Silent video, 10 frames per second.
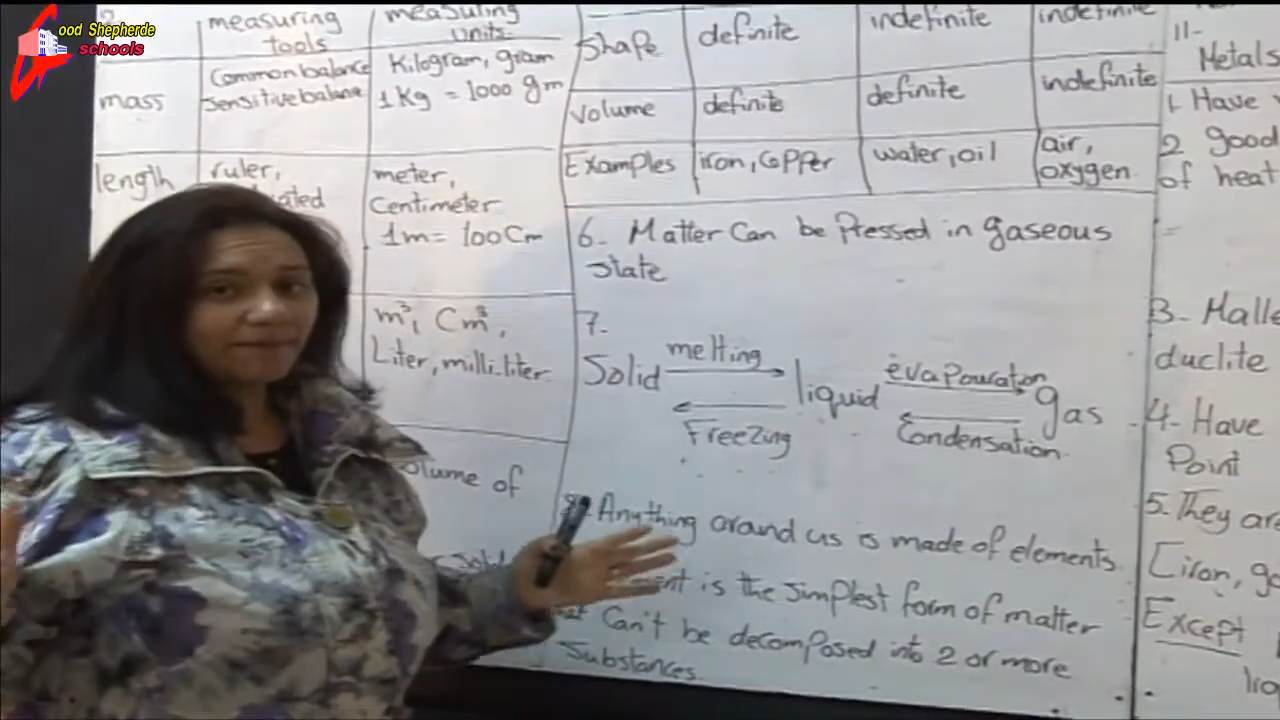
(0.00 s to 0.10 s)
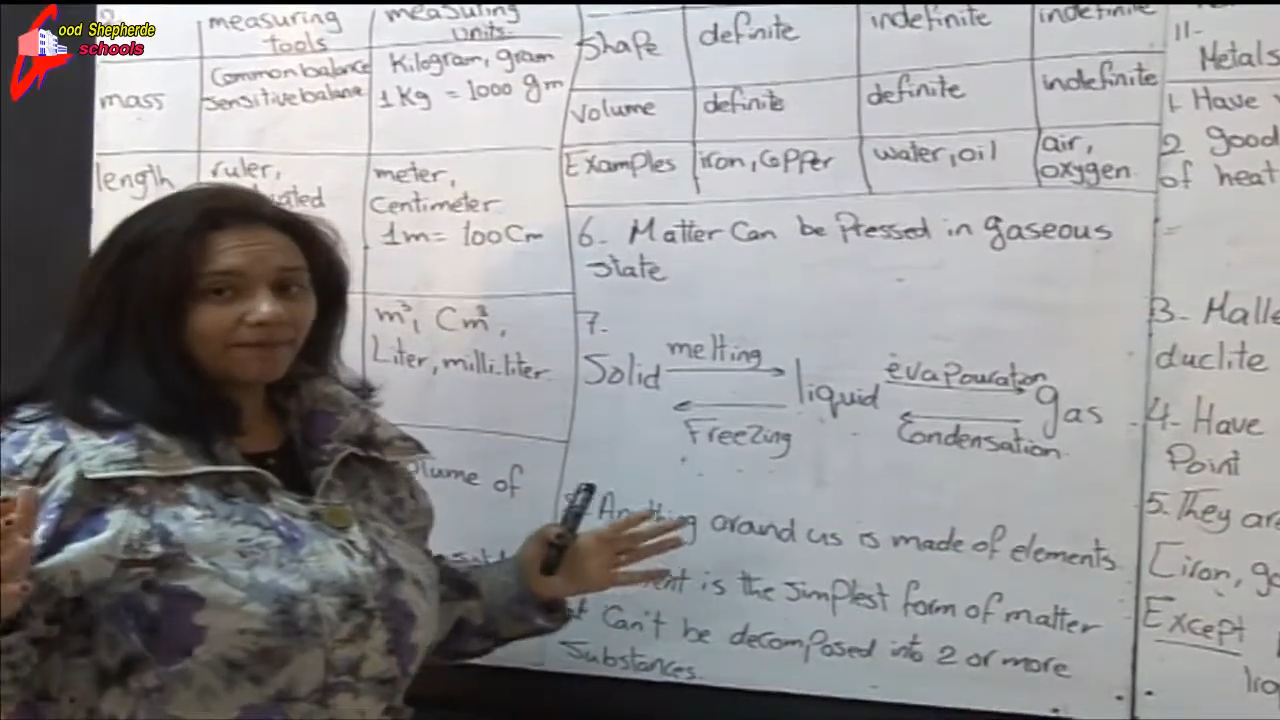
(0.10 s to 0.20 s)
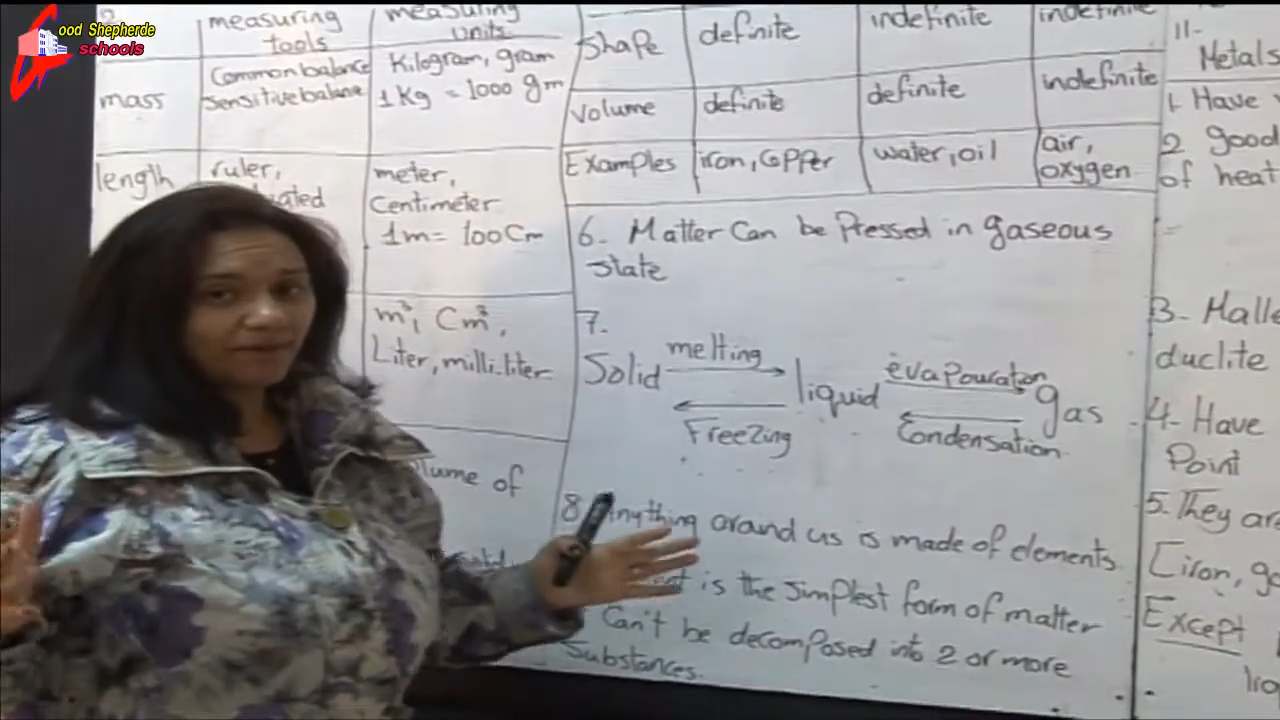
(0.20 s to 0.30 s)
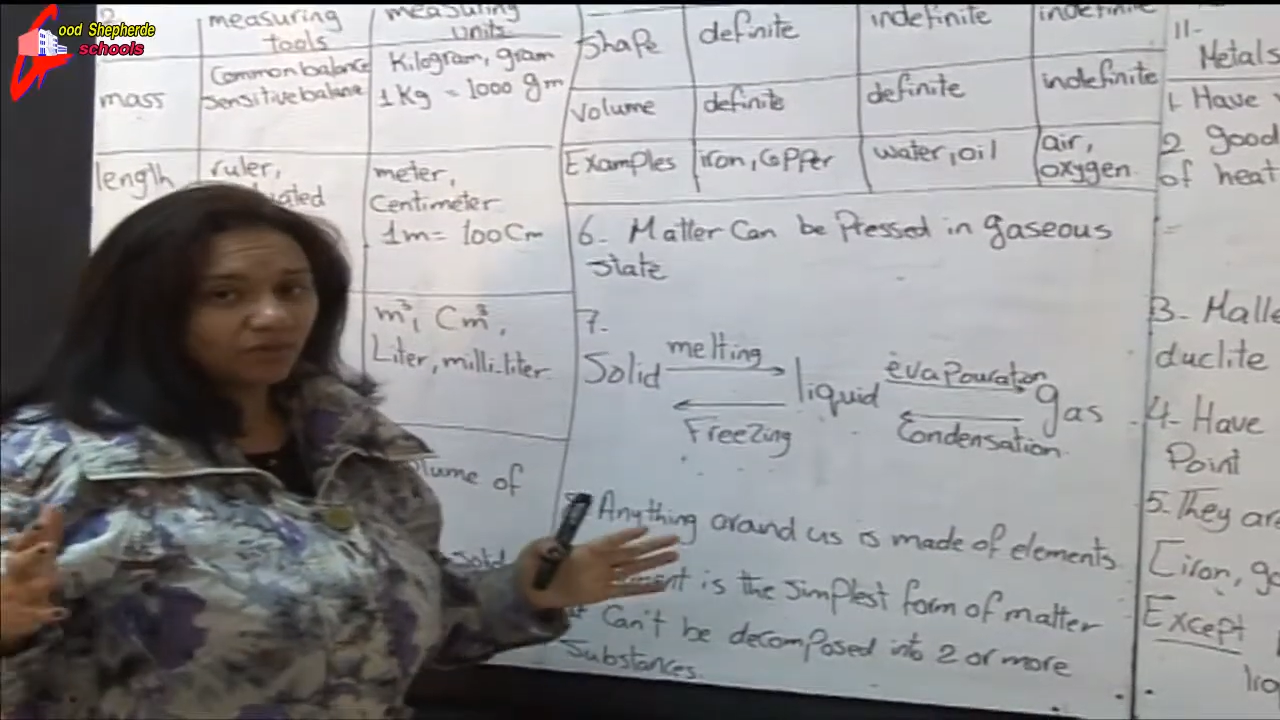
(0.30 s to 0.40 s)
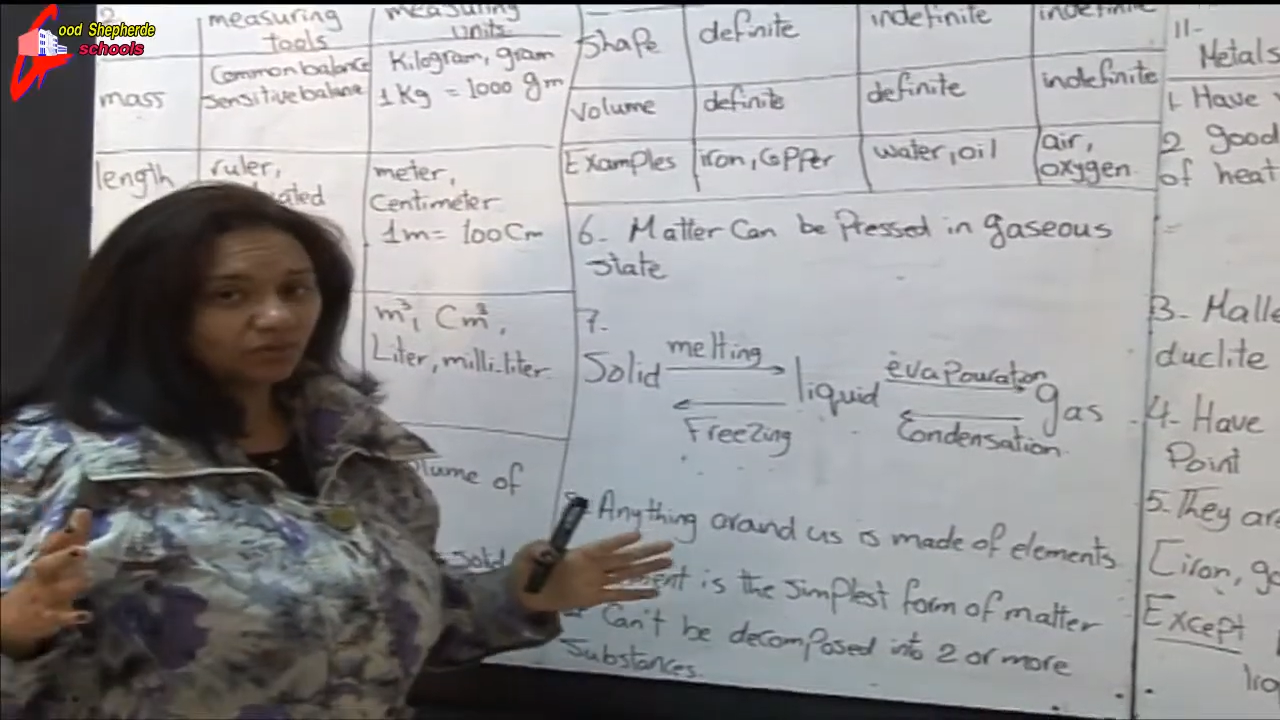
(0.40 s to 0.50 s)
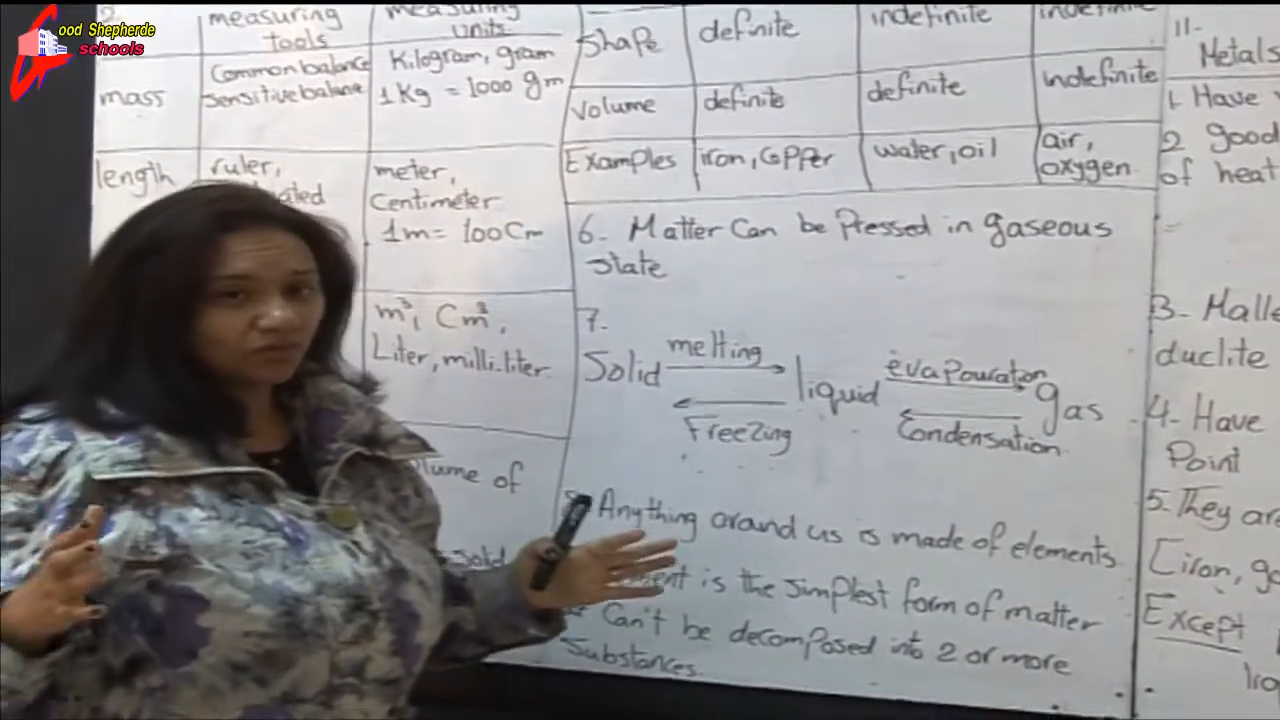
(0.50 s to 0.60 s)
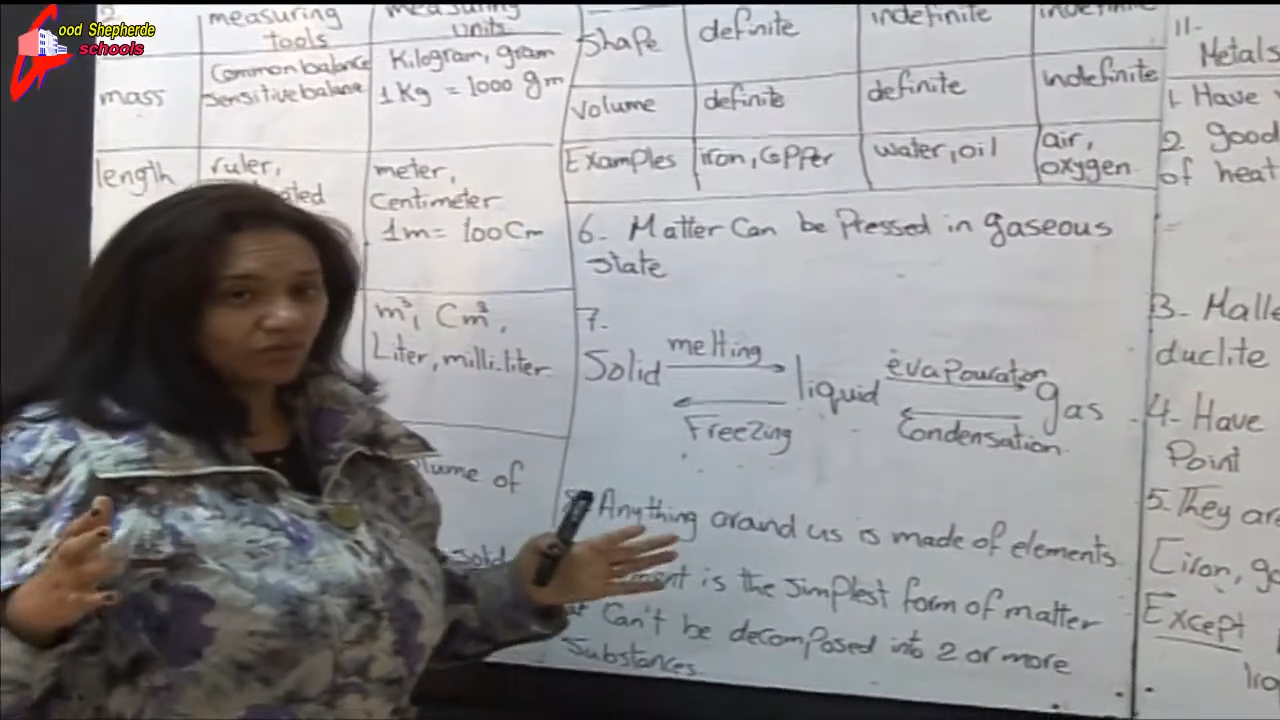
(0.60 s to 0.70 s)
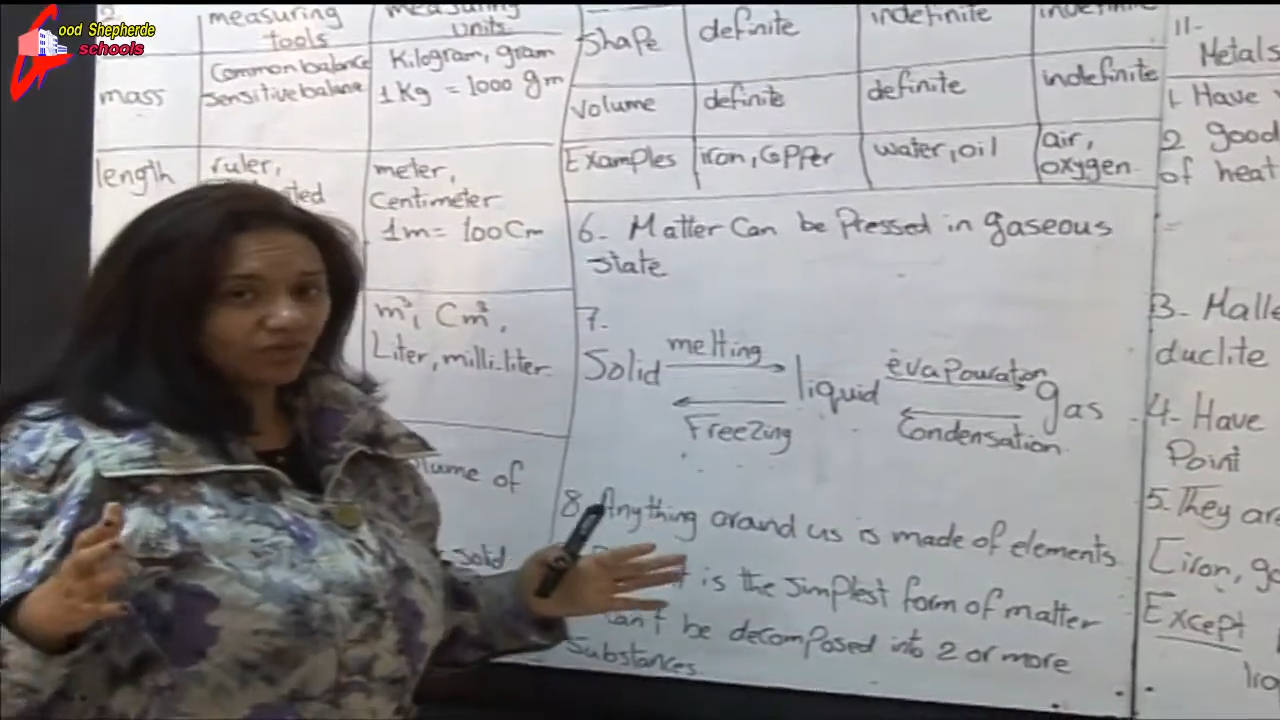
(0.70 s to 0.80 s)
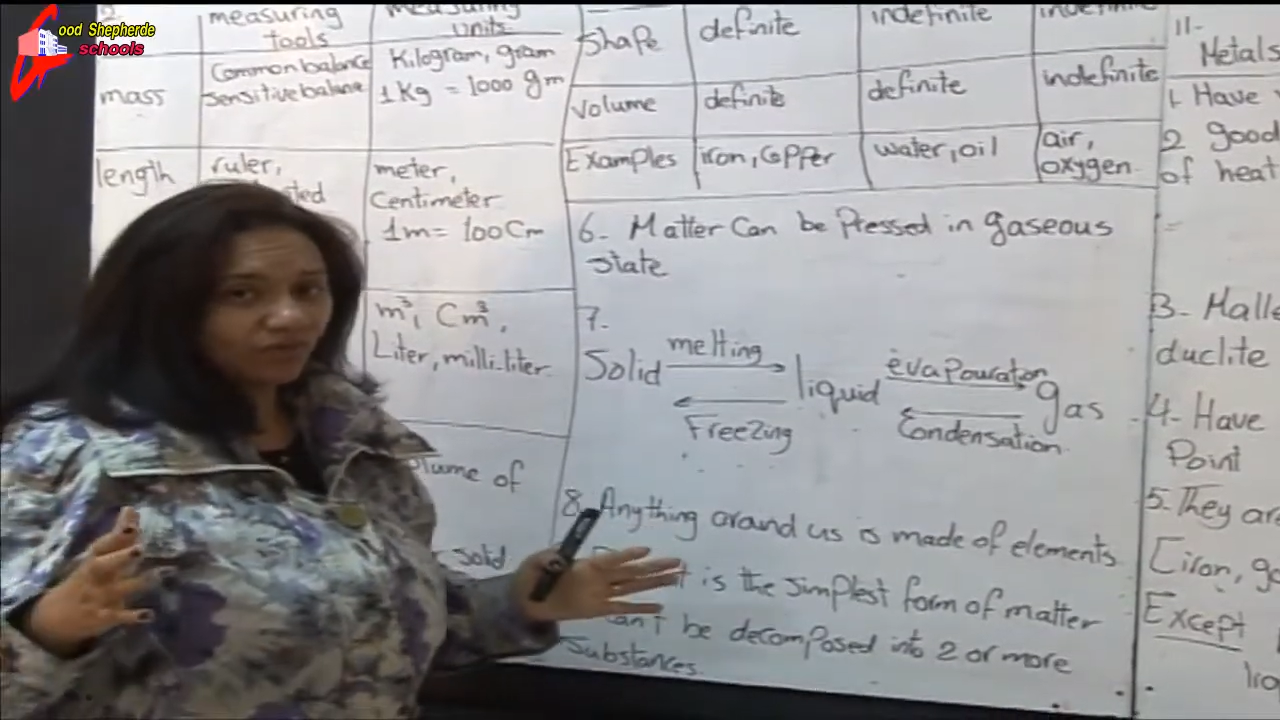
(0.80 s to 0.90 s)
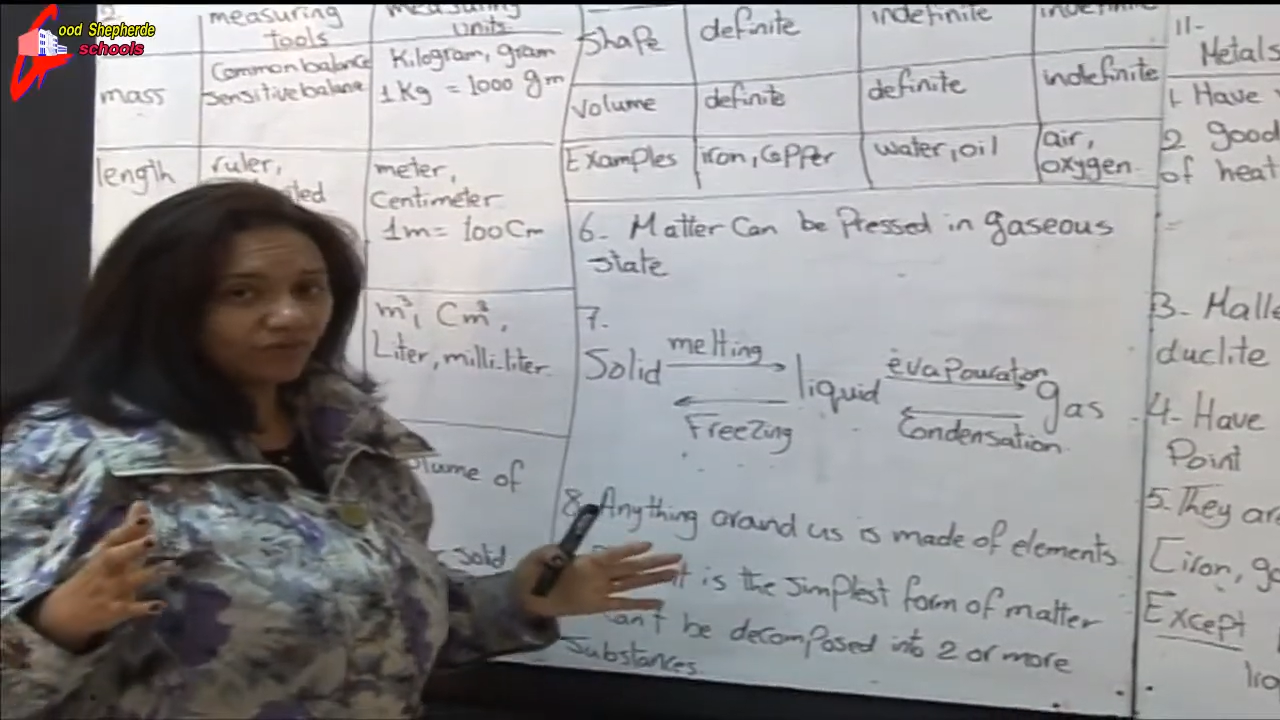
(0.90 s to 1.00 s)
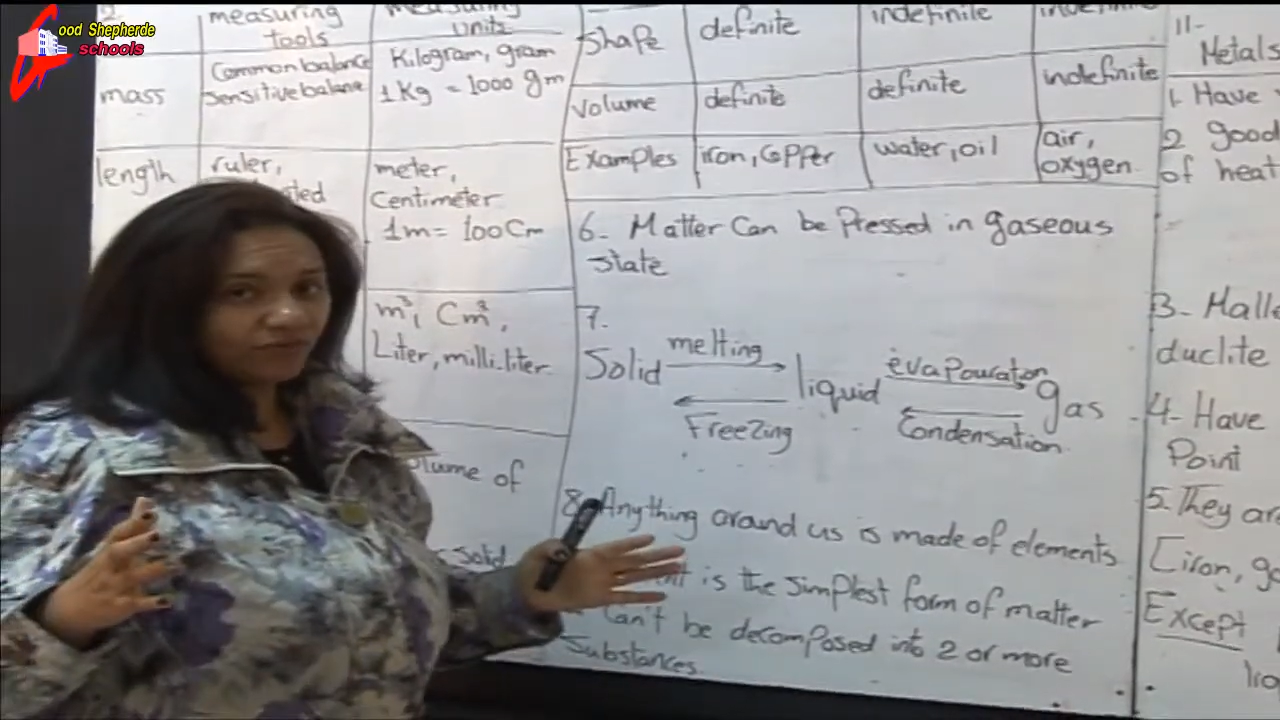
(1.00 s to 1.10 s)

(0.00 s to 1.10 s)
amount of